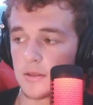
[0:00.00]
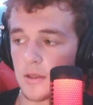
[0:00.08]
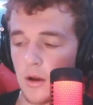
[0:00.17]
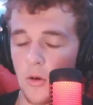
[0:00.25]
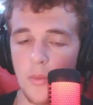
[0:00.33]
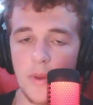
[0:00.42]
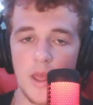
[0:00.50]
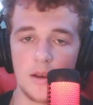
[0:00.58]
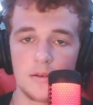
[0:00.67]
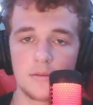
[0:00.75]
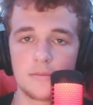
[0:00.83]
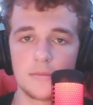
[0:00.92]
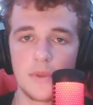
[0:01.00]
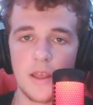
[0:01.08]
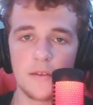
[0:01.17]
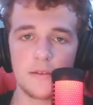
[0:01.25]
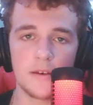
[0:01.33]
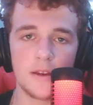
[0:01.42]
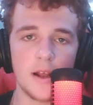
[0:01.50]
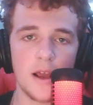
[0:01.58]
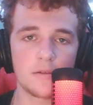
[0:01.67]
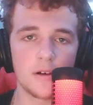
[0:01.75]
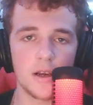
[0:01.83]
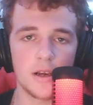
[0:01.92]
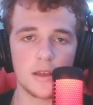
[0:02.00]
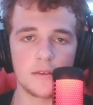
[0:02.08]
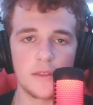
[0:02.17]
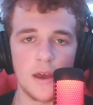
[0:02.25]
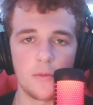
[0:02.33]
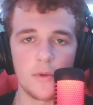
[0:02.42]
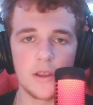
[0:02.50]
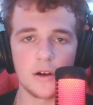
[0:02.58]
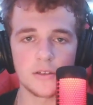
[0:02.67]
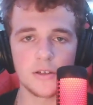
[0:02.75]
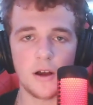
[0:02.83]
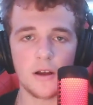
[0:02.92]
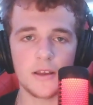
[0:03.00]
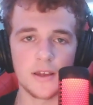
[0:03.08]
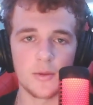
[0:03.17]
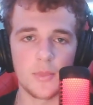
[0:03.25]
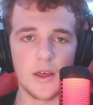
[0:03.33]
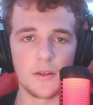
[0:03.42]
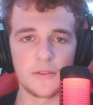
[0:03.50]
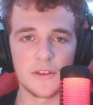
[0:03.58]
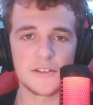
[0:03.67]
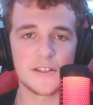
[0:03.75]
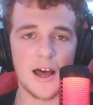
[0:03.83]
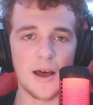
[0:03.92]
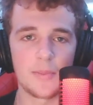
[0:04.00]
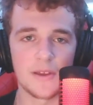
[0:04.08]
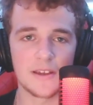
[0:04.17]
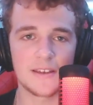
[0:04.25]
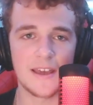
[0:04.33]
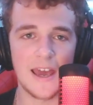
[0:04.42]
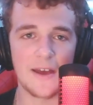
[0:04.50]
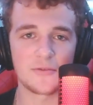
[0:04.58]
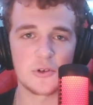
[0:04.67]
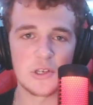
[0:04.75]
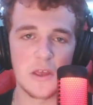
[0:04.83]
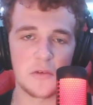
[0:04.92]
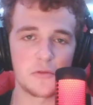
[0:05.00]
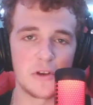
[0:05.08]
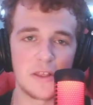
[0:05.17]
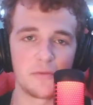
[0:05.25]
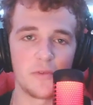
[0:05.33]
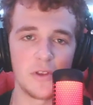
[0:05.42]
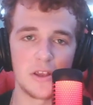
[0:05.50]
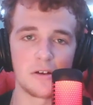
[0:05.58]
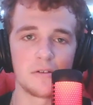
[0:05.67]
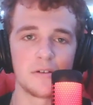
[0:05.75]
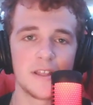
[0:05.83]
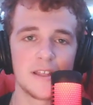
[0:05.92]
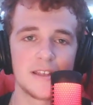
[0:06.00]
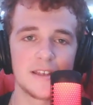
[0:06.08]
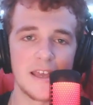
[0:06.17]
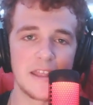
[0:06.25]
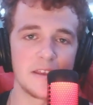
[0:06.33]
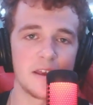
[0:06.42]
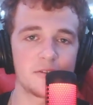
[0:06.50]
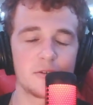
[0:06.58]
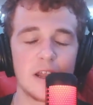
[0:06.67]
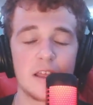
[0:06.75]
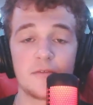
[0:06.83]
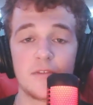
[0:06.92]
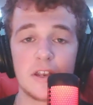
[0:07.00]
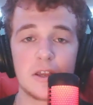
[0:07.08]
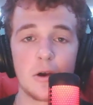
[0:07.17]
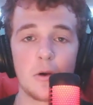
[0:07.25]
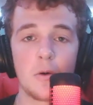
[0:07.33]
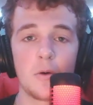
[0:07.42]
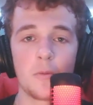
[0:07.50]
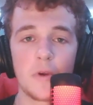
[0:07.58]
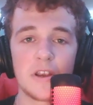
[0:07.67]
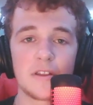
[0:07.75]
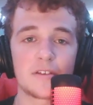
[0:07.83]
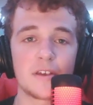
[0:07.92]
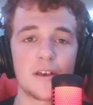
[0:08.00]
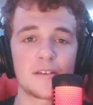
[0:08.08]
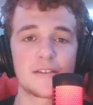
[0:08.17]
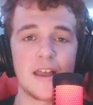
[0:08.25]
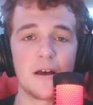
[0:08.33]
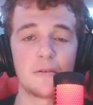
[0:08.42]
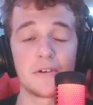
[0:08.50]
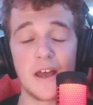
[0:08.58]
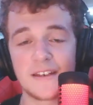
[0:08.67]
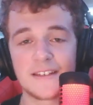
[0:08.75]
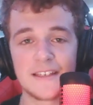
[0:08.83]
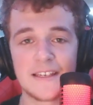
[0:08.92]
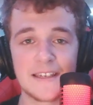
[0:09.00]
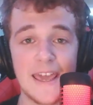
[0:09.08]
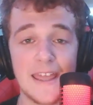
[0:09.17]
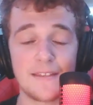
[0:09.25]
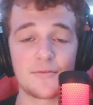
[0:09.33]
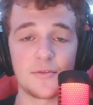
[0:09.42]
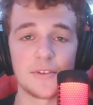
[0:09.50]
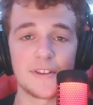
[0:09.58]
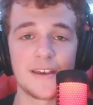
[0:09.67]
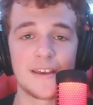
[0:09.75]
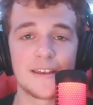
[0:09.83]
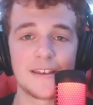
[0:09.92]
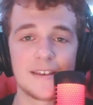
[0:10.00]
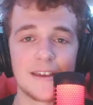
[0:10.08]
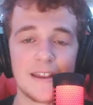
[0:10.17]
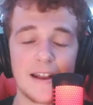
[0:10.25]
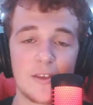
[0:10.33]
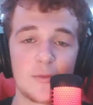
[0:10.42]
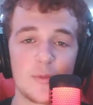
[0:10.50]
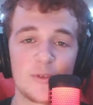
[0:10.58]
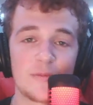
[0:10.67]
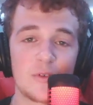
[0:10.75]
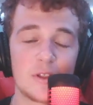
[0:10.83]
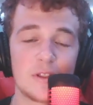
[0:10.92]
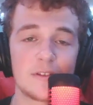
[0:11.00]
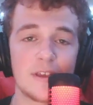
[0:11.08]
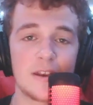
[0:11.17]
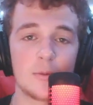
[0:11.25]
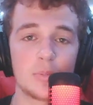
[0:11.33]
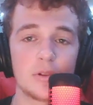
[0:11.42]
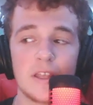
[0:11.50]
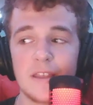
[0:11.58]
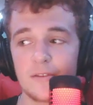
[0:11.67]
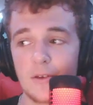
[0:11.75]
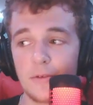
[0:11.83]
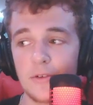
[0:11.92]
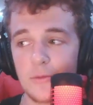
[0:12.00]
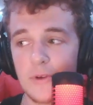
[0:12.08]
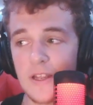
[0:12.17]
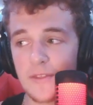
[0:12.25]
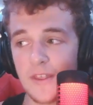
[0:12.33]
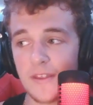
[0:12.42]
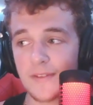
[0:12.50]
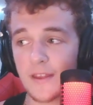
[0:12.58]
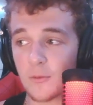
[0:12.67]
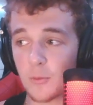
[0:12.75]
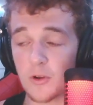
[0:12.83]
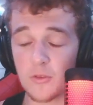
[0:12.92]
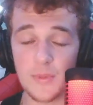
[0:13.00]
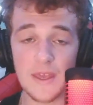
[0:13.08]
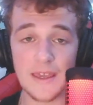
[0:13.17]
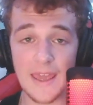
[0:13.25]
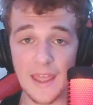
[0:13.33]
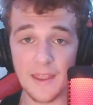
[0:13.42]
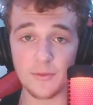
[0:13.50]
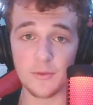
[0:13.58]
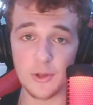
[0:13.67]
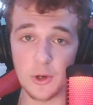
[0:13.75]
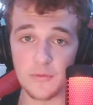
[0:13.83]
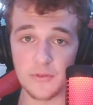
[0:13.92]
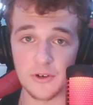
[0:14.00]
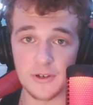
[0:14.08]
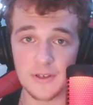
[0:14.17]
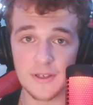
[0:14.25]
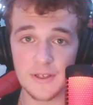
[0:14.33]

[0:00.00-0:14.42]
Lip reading: Oh man, isn't it ironic that we are talking about this topic after yesterday's video? In yesterday's video, we discussed how not to get canceled, and I specifically said, please don't do anything that's worth being canceled over.